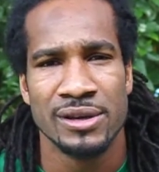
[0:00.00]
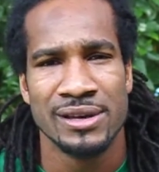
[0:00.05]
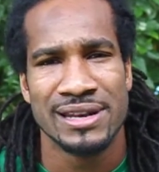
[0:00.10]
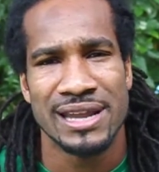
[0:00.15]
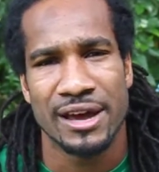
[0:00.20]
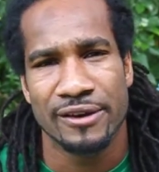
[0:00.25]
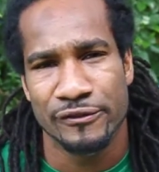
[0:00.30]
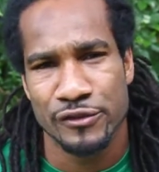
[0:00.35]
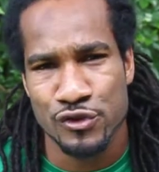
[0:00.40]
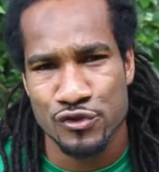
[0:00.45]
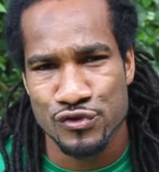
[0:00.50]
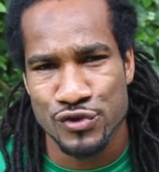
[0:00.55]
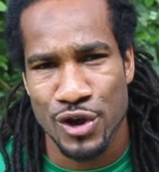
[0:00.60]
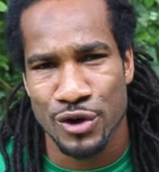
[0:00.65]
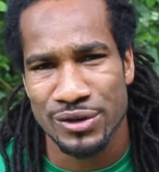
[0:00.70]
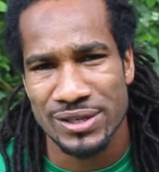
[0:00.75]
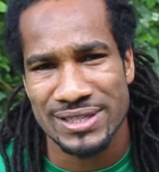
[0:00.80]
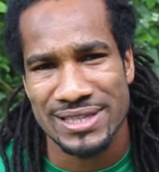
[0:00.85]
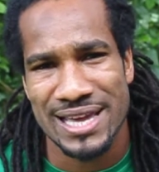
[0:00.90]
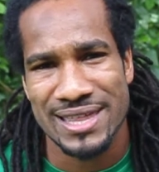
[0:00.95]
Now, if you
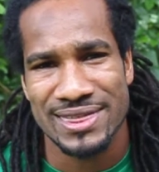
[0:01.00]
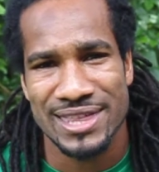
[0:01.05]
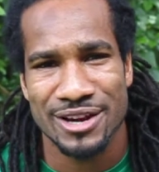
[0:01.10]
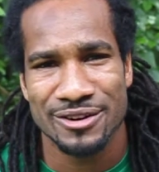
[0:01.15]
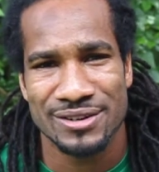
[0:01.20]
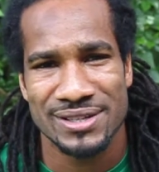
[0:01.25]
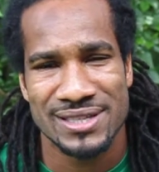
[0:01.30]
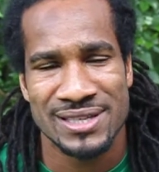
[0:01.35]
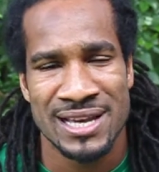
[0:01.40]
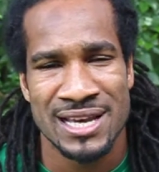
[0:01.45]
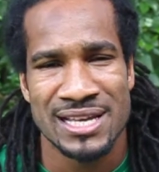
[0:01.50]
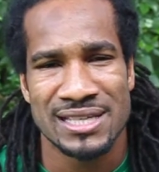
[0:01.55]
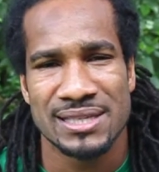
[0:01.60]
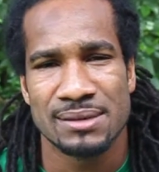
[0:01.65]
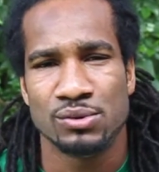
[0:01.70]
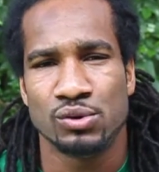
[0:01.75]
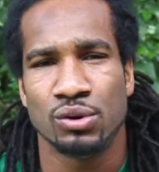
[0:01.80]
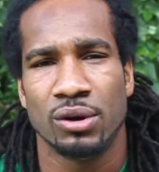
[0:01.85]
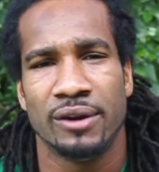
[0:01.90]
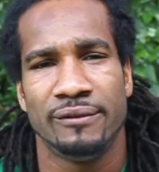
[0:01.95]
notice that there is some
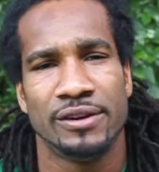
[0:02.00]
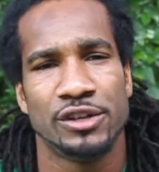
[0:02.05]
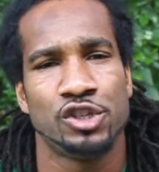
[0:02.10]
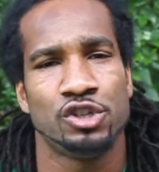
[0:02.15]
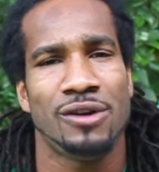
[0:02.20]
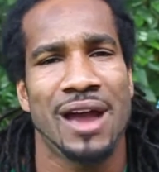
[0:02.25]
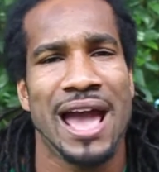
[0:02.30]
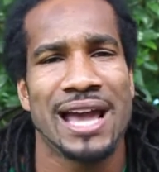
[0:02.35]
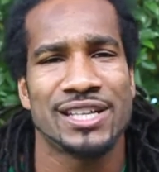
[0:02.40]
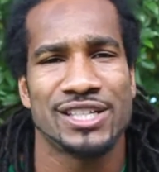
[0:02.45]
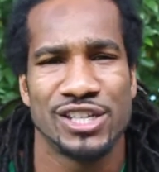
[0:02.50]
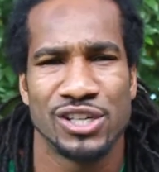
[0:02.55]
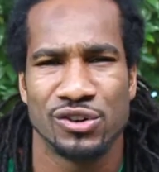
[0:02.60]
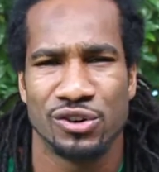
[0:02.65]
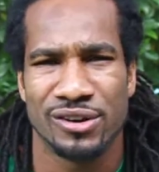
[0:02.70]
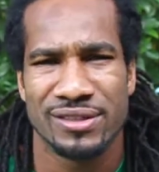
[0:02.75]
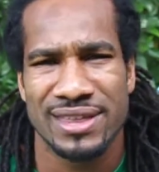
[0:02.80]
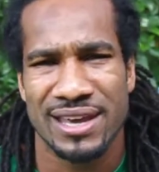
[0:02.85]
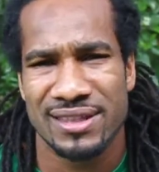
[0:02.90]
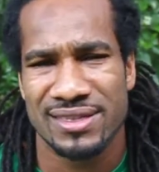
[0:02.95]
sort of attraction,
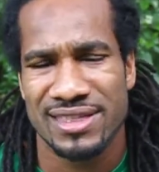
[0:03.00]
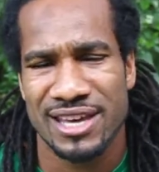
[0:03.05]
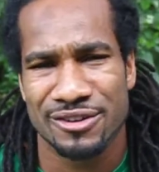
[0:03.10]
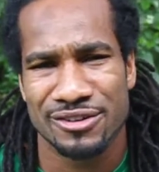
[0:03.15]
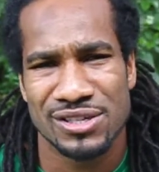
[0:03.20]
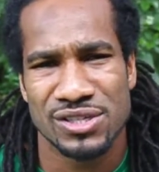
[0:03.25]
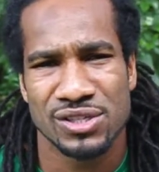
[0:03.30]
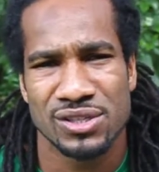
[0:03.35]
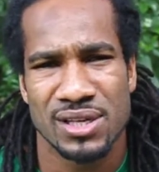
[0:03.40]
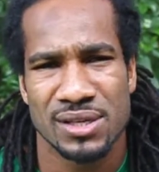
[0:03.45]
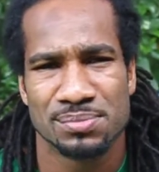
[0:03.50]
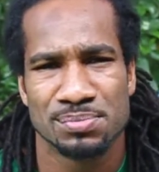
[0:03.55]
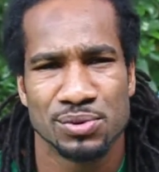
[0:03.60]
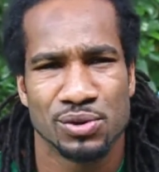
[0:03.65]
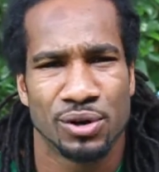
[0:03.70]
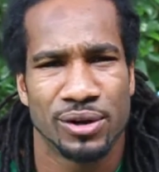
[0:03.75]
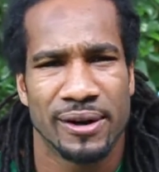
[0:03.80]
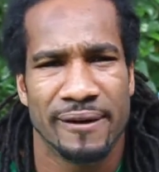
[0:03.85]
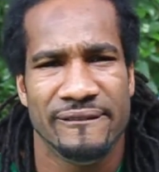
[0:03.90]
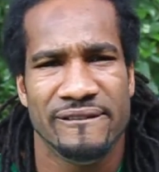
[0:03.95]
or that there is some
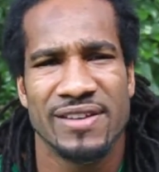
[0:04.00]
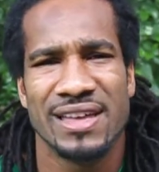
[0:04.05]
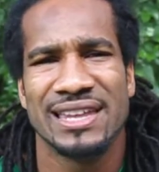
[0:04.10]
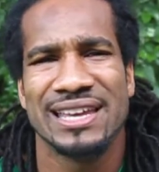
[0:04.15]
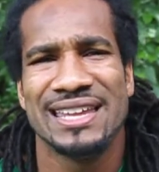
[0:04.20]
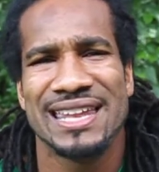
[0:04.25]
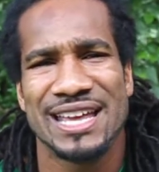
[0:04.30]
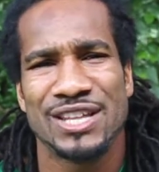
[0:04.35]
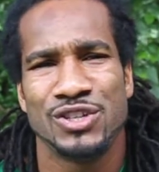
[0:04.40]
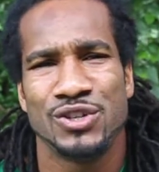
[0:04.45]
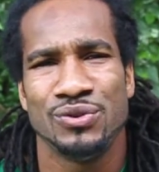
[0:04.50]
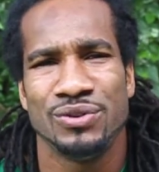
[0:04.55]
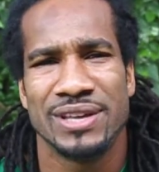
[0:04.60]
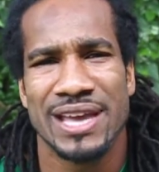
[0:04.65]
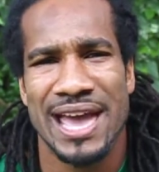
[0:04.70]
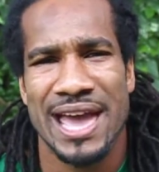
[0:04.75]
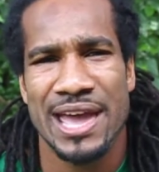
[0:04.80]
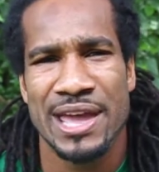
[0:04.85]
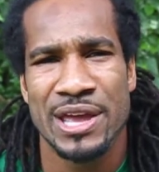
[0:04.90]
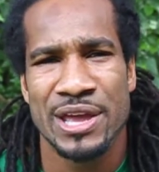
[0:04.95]
sort of feeling that you
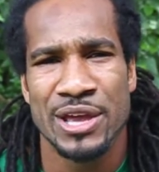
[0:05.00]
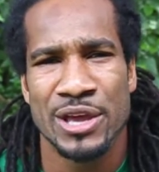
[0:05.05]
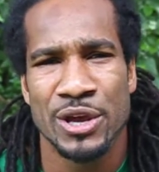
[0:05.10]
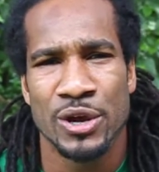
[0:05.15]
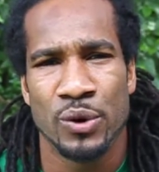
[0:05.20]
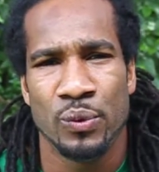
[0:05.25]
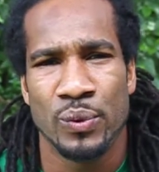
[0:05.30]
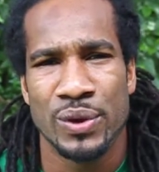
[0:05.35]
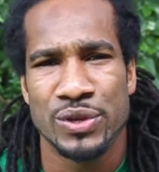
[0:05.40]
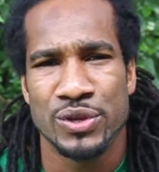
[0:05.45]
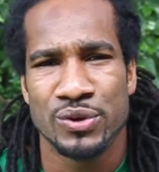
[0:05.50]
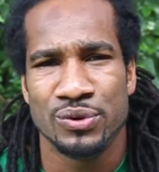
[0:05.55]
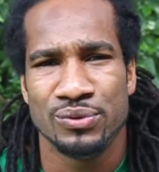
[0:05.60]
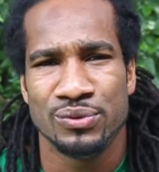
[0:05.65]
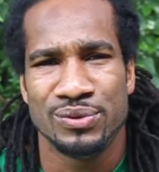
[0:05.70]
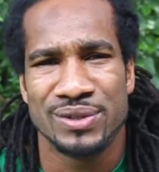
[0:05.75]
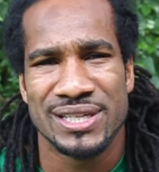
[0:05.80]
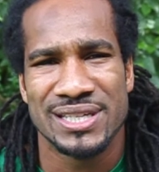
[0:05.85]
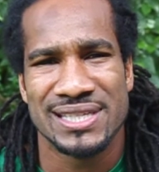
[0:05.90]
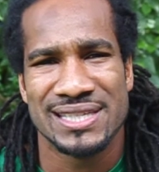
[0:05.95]
get when you
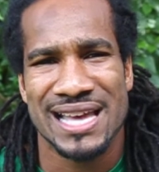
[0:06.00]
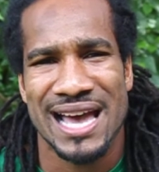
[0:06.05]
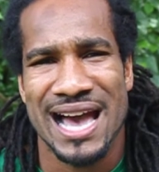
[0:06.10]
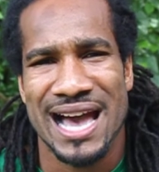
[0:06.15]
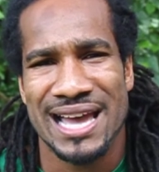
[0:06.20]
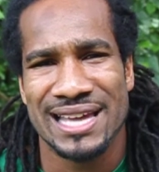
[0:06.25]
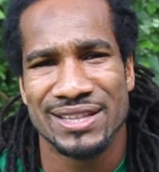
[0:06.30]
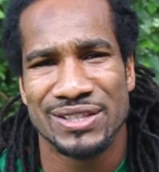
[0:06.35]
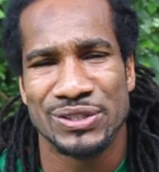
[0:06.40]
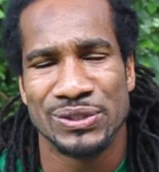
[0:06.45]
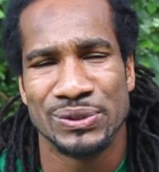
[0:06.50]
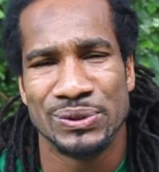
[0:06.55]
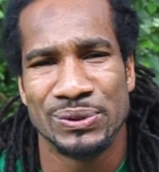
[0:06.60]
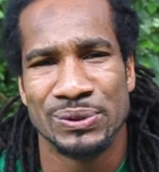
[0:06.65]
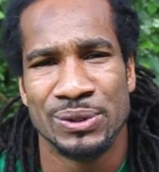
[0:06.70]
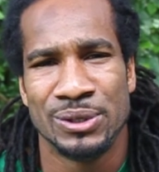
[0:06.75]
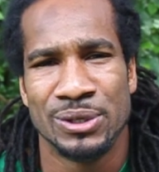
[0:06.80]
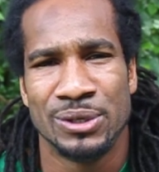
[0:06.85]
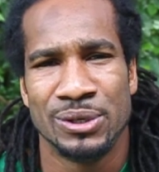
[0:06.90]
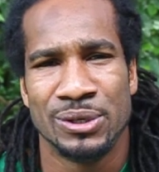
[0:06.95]
decide
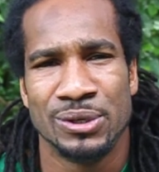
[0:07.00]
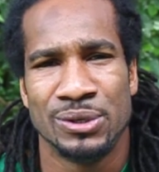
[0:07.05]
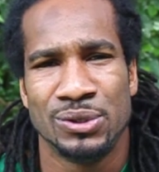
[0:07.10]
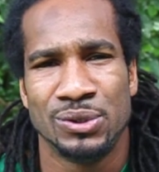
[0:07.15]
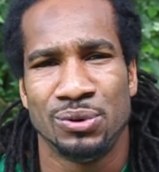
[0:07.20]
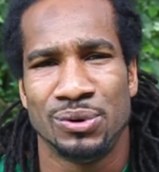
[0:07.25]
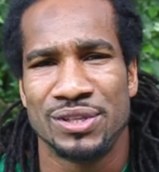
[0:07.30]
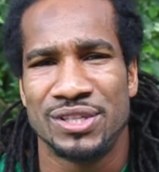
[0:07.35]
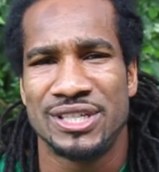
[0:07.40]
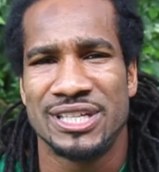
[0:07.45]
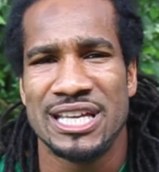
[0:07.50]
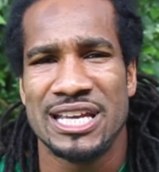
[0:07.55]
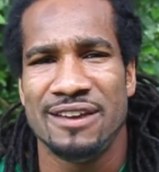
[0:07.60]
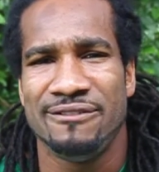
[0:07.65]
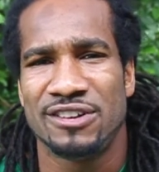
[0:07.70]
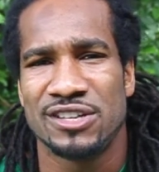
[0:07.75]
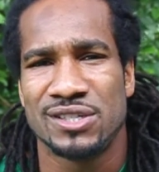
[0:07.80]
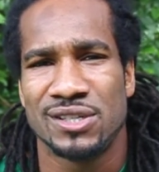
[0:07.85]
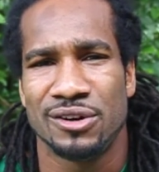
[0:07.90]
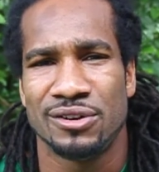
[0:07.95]
to achieve
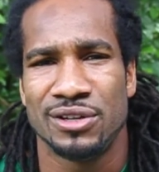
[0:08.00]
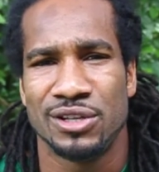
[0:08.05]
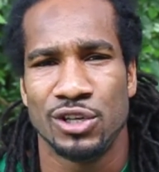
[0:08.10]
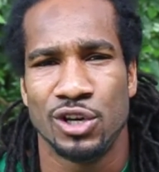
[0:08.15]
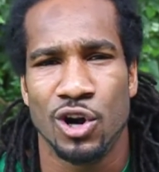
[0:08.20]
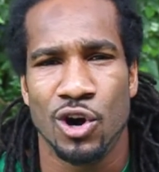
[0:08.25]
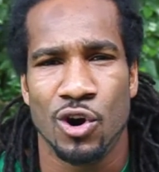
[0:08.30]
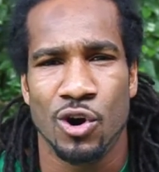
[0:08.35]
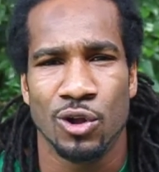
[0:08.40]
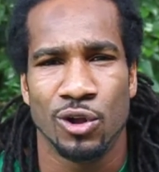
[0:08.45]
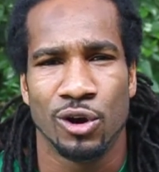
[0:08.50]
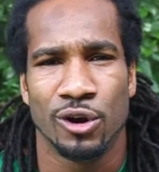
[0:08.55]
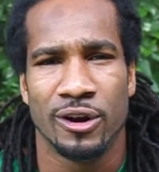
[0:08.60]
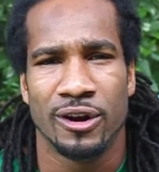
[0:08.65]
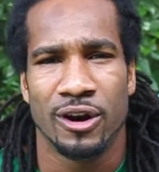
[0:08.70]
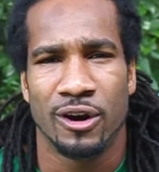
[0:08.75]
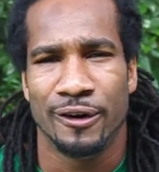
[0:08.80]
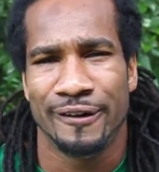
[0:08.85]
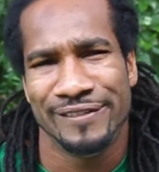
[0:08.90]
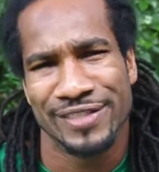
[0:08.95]
a certain goal,
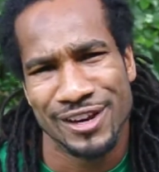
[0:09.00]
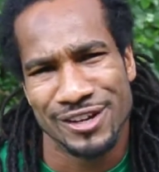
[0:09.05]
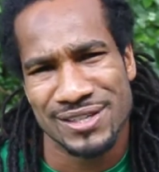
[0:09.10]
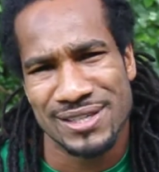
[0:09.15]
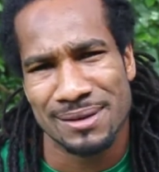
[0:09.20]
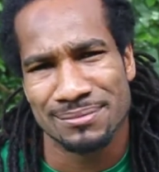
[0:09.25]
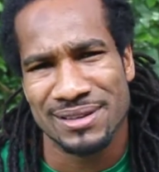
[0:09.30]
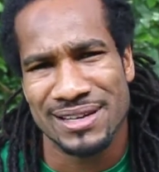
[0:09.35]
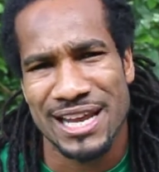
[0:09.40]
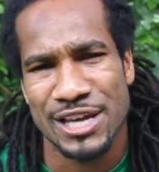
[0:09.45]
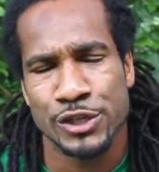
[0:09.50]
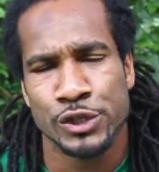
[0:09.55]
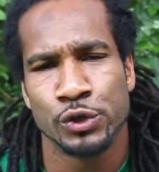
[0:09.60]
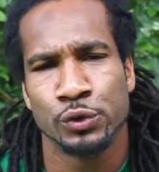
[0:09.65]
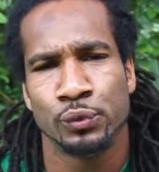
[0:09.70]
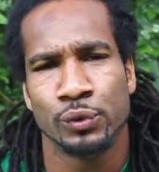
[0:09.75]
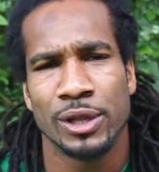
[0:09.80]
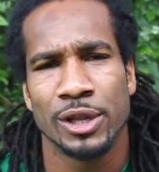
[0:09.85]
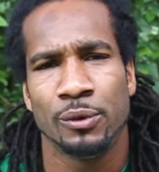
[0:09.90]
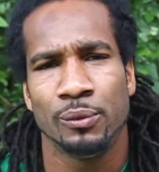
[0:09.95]
or if there's something that you
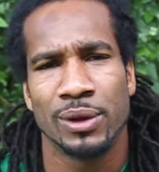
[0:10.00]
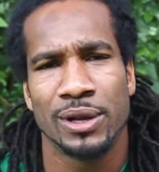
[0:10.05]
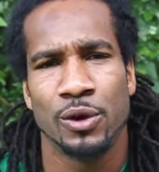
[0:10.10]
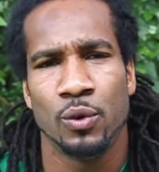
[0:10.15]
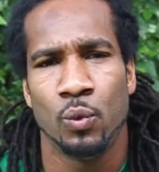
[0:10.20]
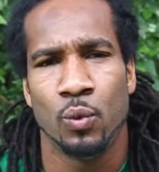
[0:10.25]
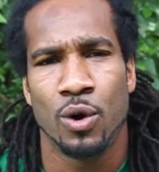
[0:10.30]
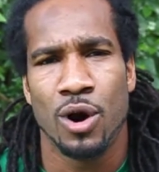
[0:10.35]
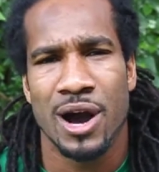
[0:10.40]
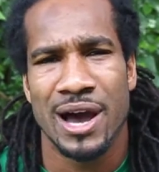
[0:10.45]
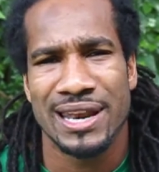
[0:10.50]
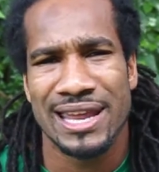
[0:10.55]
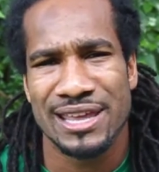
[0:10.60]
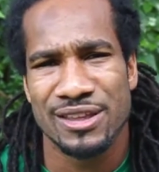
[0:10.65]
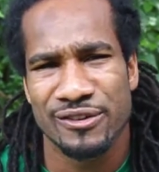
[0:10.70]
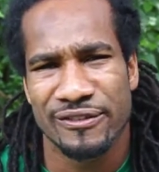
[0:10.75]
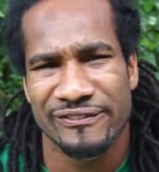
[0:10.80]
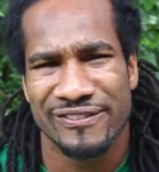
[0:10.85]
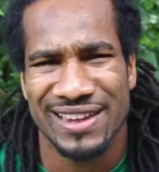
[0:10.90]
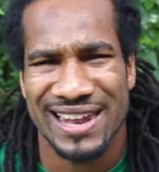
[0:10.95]
really, really want and
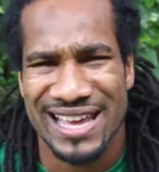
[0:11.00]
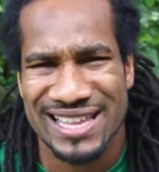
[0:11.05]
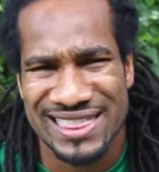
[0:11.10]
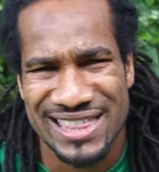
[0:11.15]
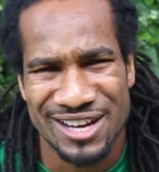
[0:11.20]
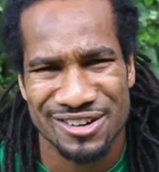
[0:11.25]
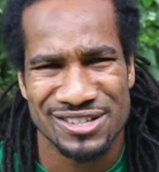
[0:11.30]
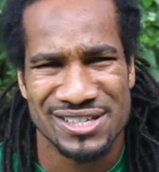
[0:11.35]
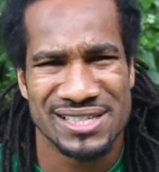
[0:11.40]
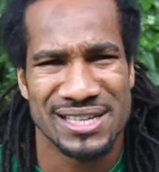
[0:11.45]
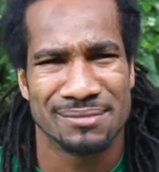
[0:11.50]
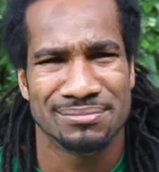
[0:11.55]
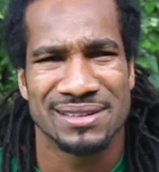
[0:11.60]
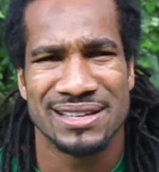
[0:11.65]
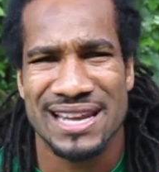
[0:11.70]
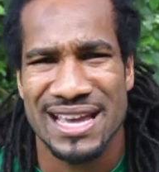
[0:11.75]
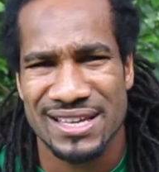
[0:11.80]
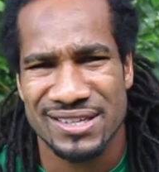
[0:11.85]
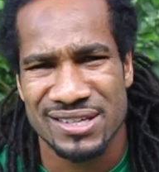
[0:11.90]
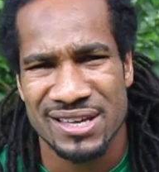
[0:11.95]
you feel like there is something
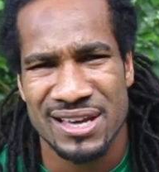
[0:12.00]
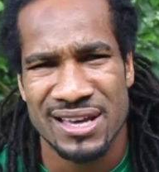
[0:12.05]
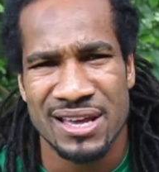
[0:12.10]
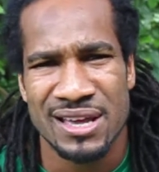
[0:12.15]
that's